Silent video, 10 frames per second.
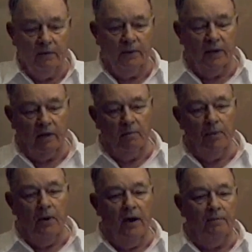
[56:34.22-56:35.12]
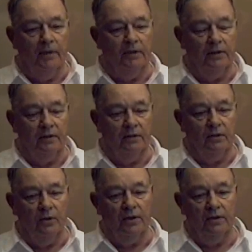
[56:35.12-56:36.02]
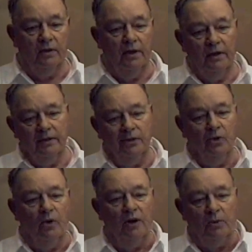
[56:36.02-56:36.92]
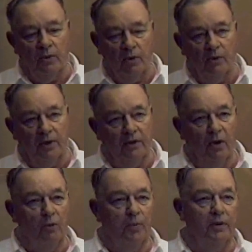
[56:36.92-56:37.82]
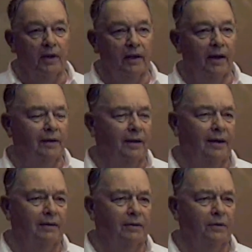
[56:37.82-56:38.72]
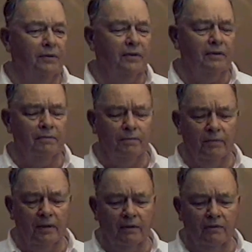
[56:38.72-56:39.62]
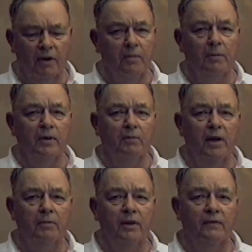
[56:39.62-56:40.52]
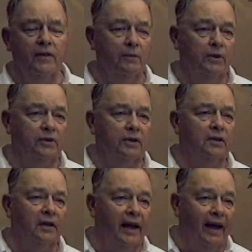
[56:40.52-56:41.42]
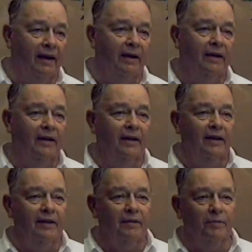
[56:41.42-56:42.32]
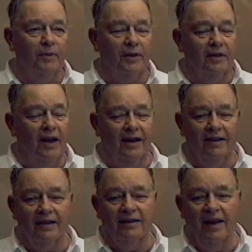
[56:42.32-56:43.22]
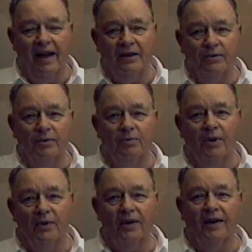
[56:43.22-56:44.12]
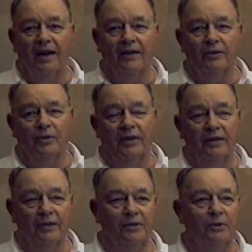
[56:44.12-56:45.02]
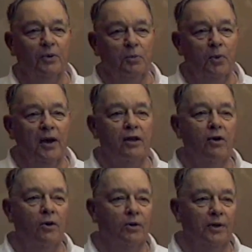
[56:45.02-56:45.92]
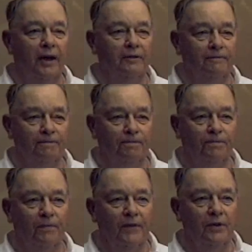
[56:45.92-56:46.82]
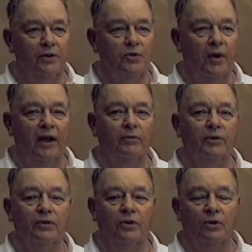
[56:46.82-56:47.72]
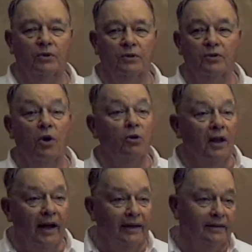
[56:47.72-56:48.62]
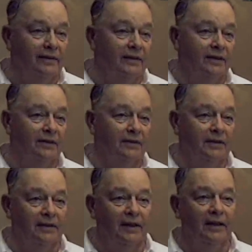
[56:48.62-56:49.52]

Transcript: with the compartments, and of course the doors were always open. I don't remember them, maybe if they were still there, but a lot of the glass was broken out of the windows, and it was pretty cold out. You know, the train was cold. There was no light, you know, and